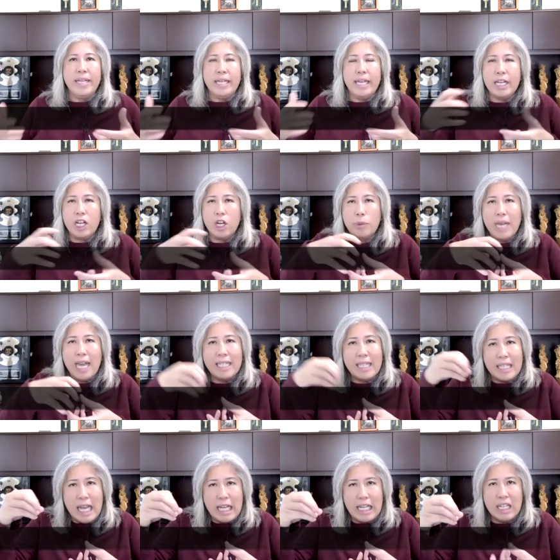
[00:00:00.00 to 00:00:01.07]
it creates a
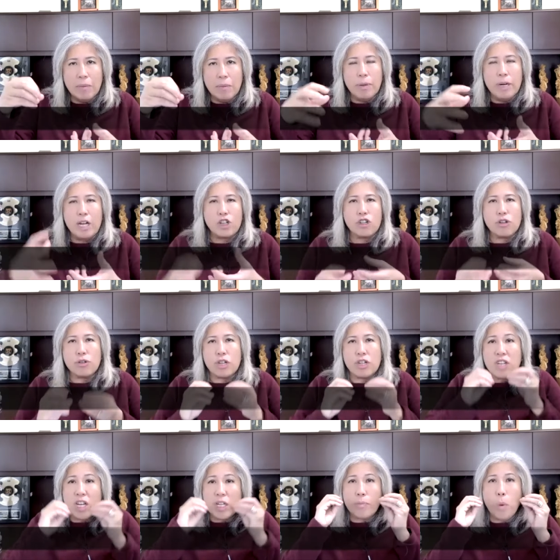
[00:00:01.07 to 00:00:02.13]
negative pressure to
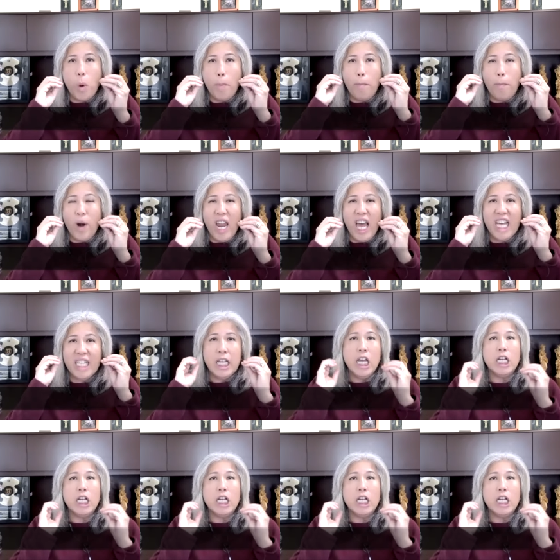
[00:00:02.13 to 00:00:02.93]
there's more blood